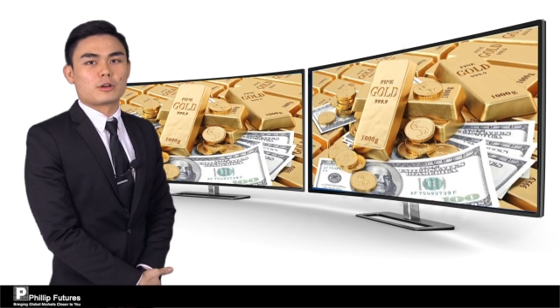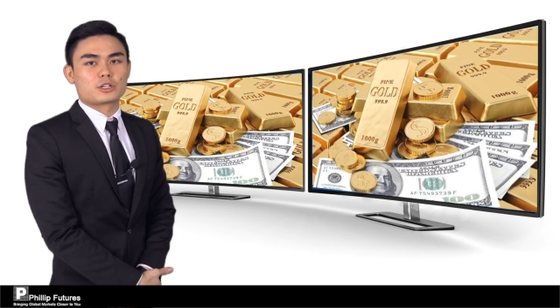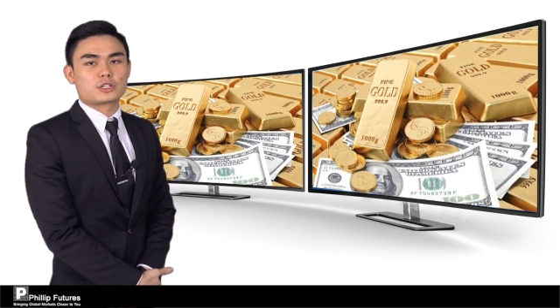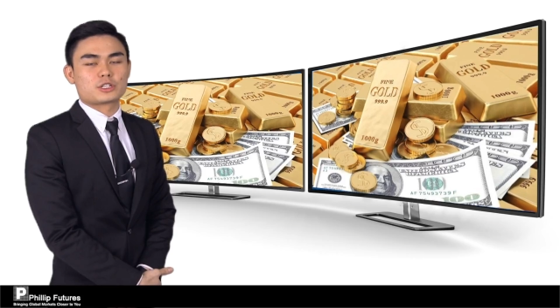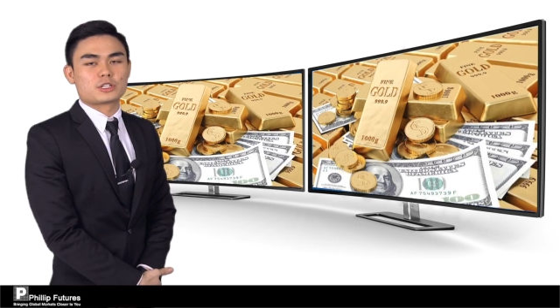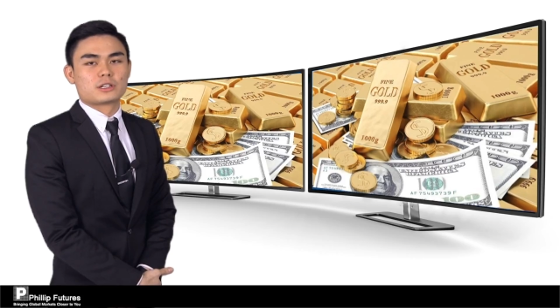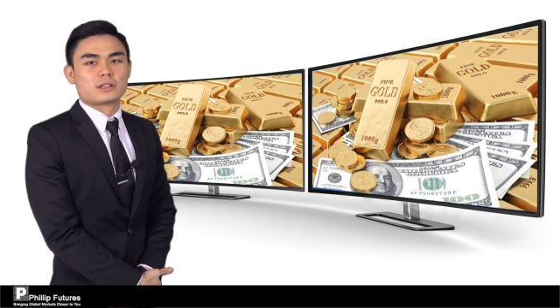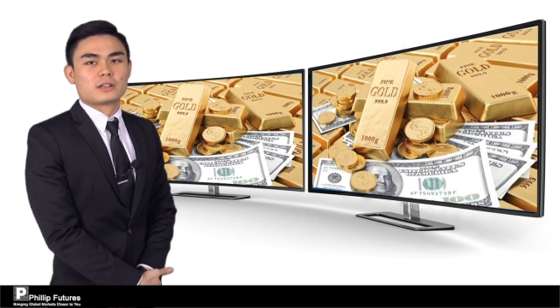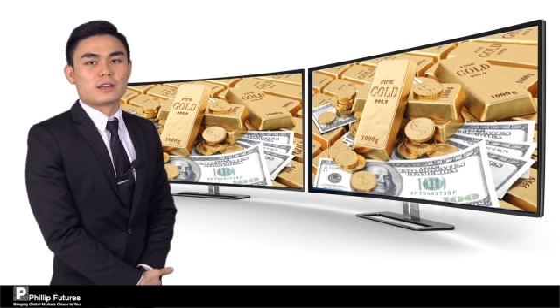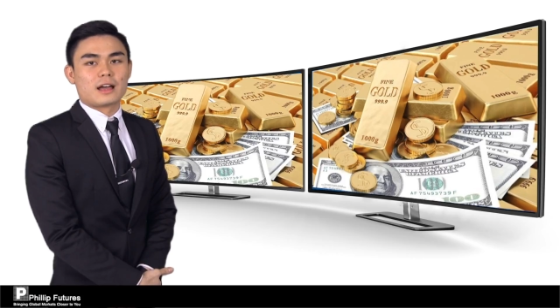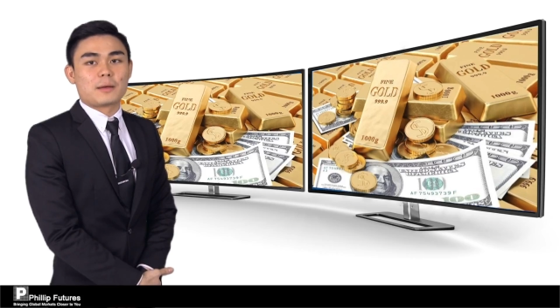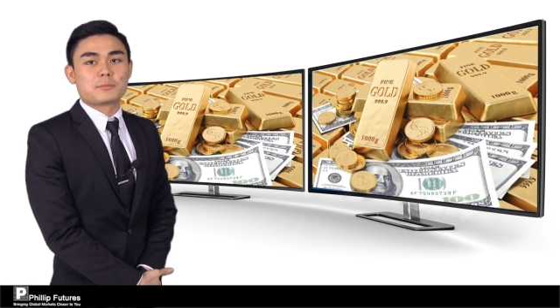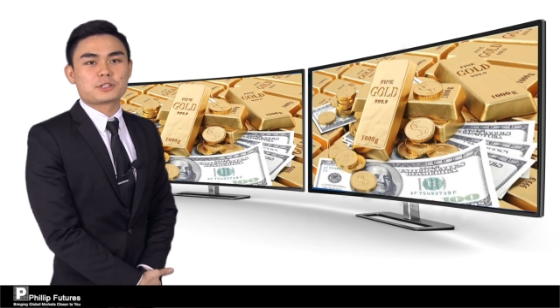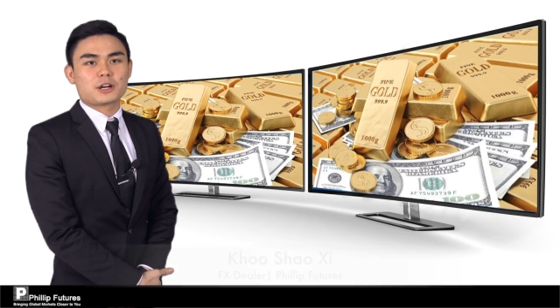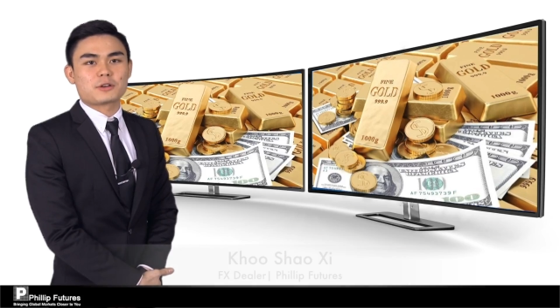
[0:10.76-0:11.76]
Watch.
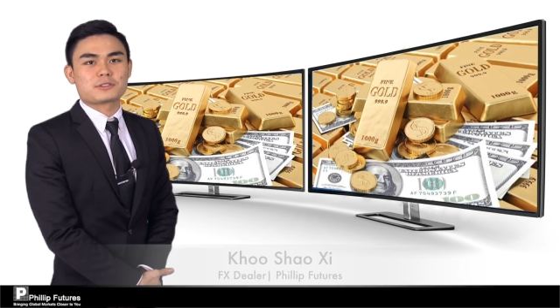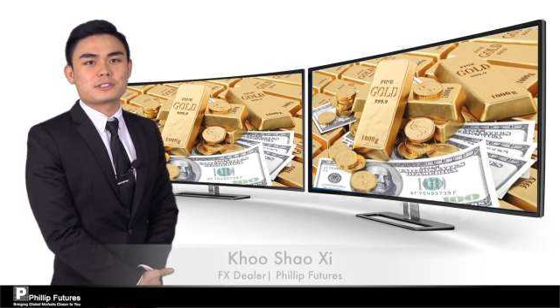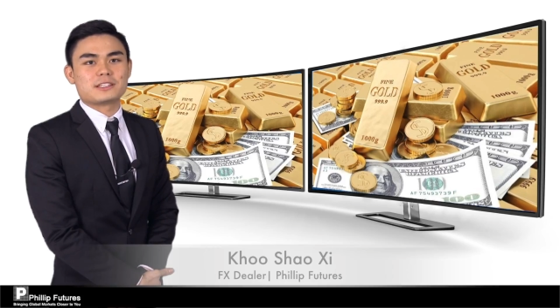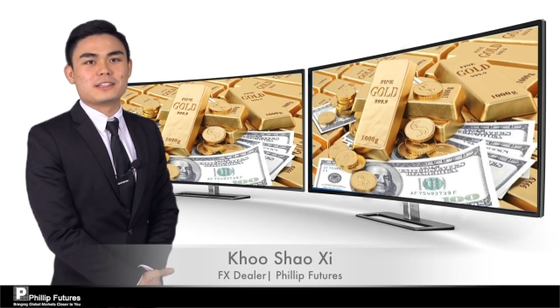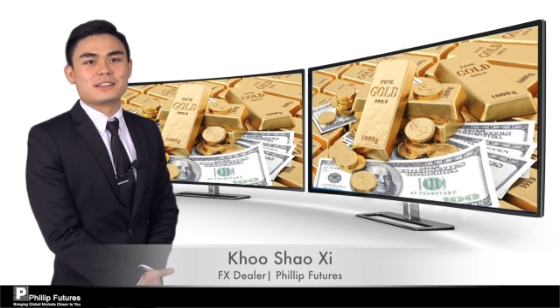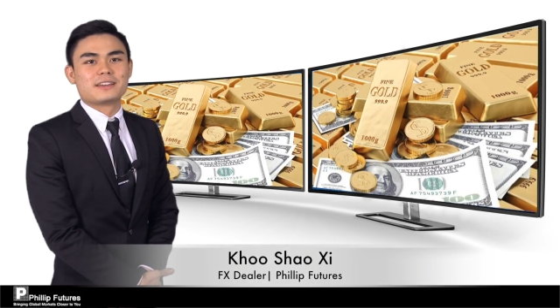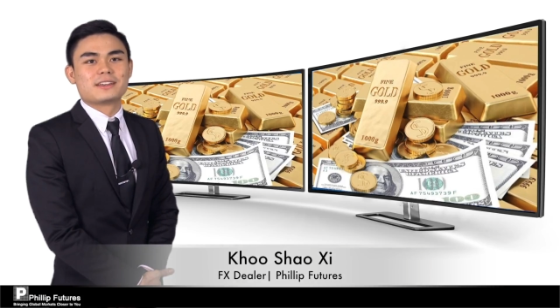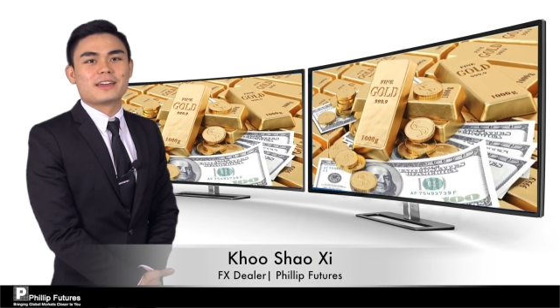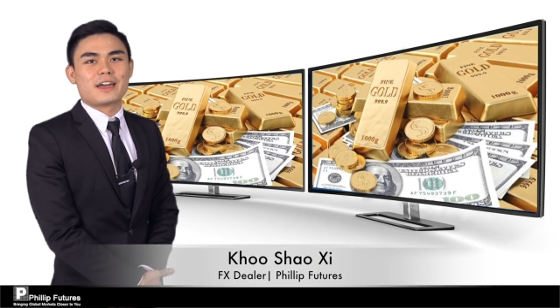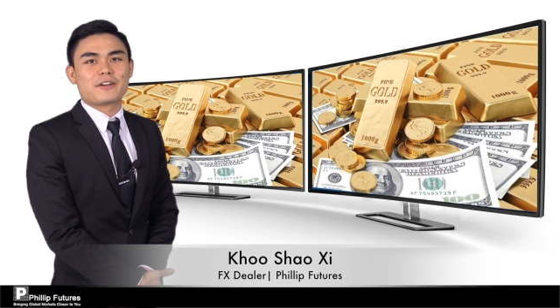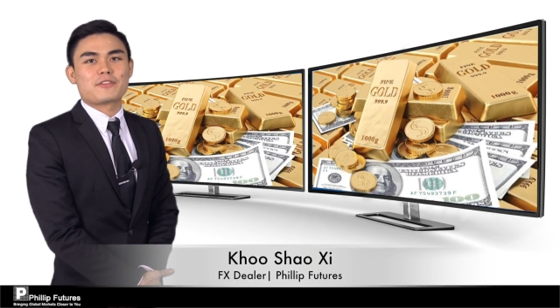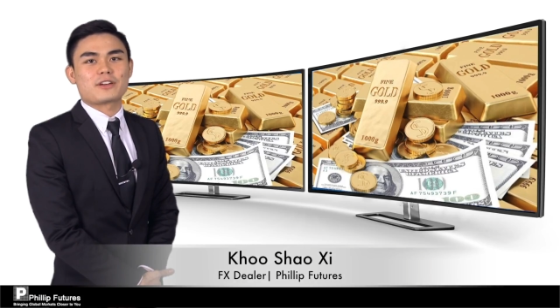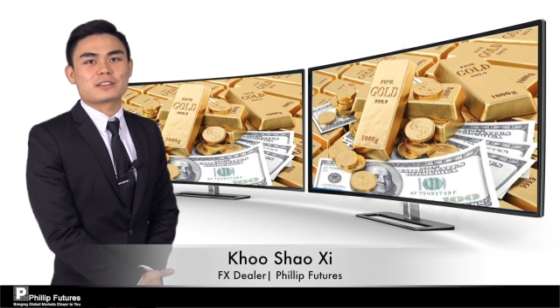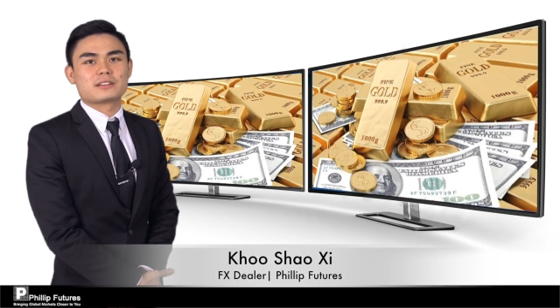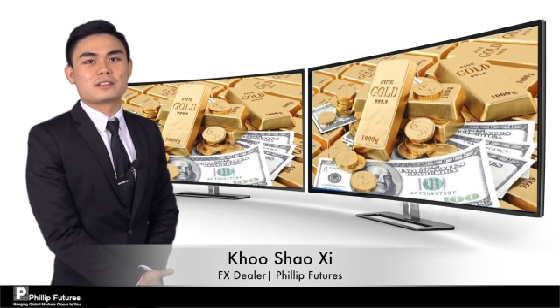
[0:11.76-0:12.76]
I'm Shao,
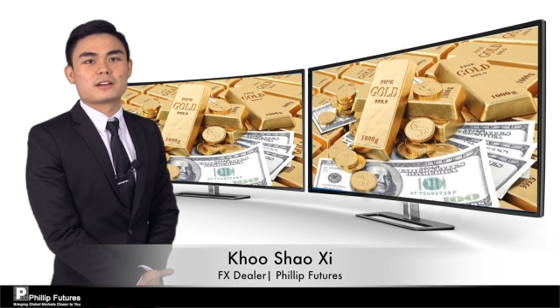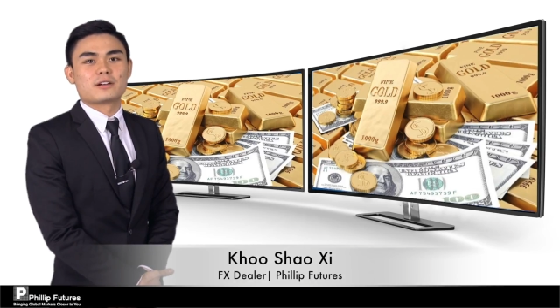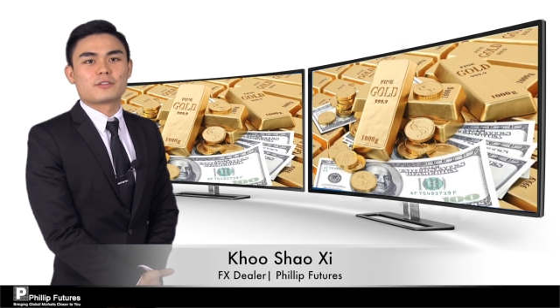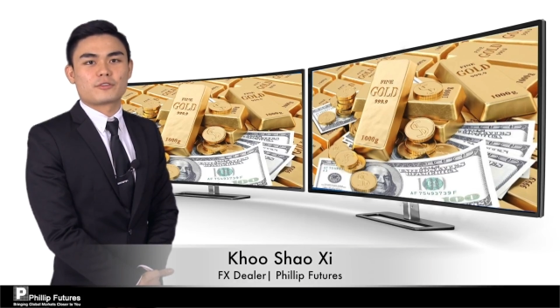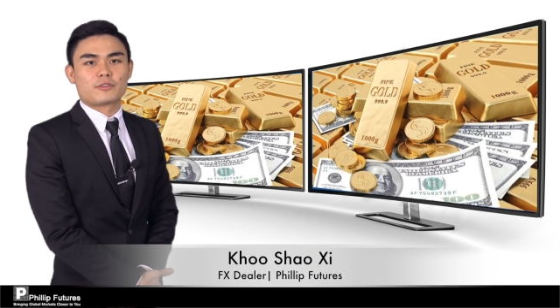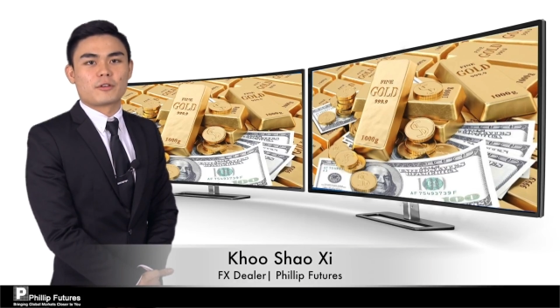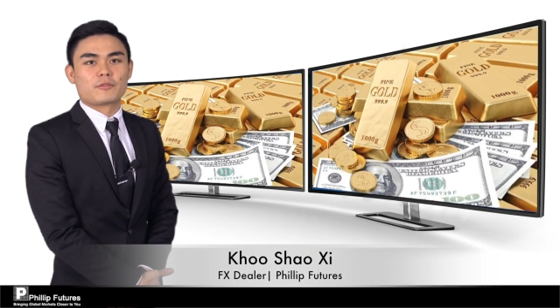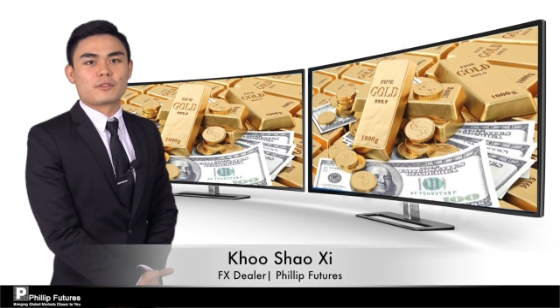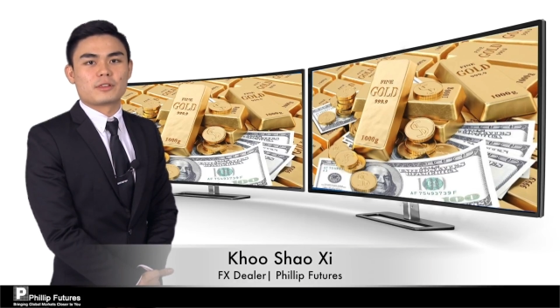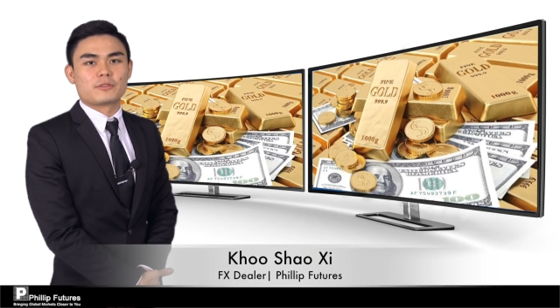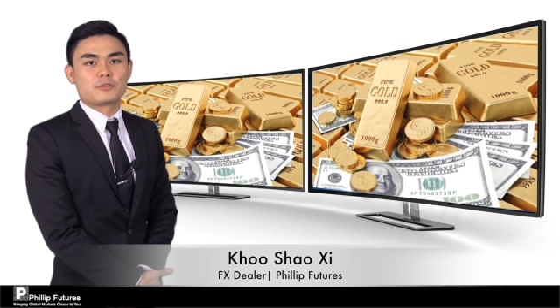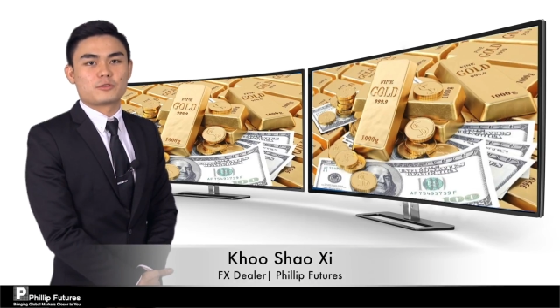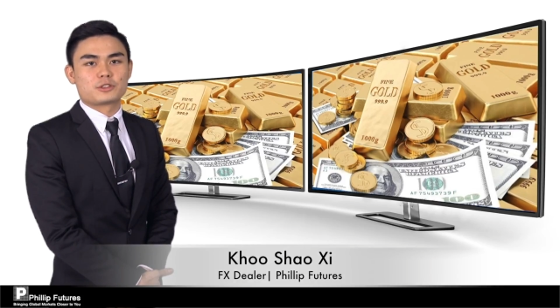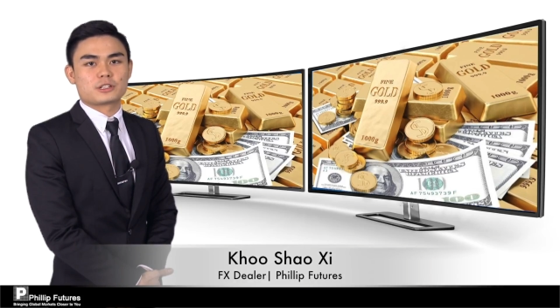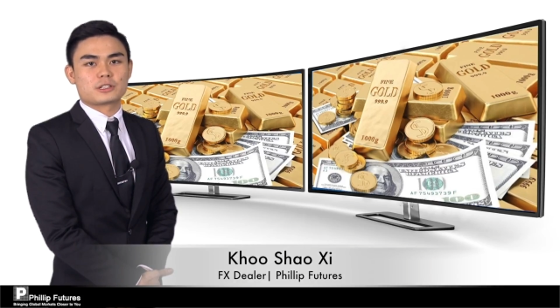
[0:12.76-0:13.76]
FX dealer from Phillip
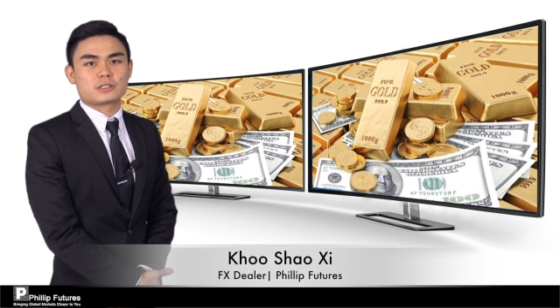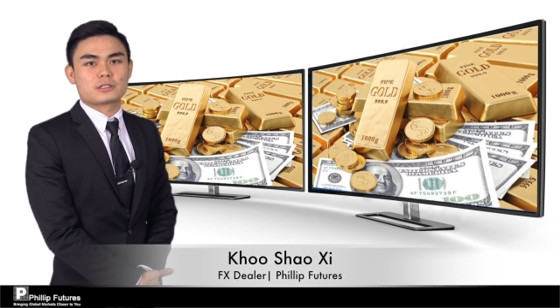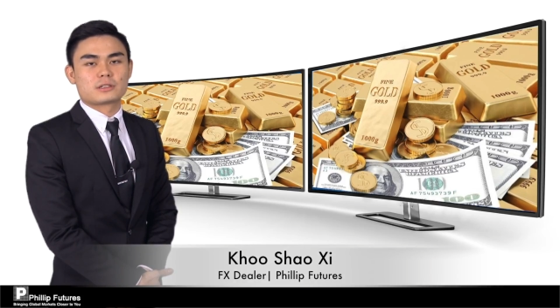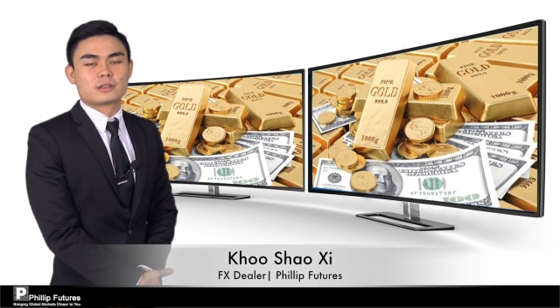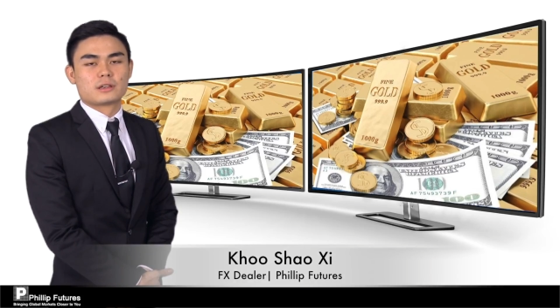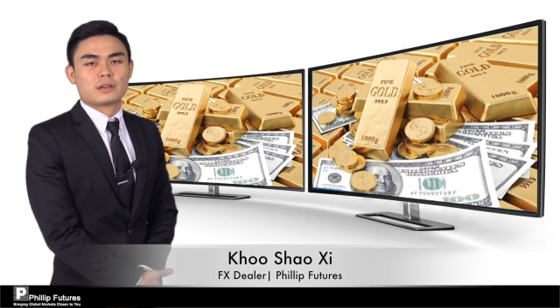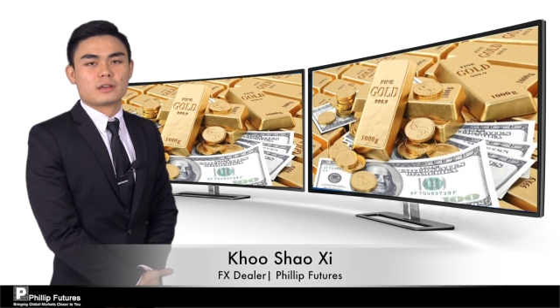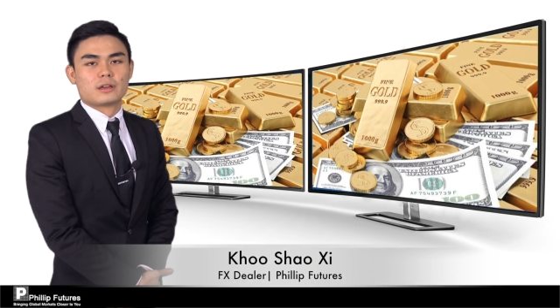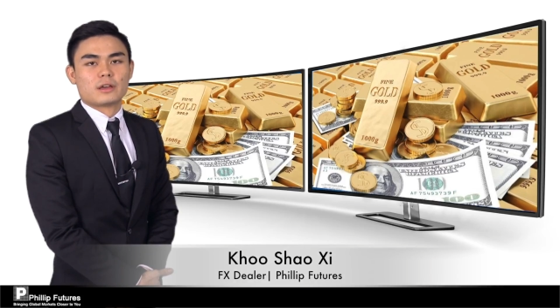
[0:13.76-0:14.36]
Futures.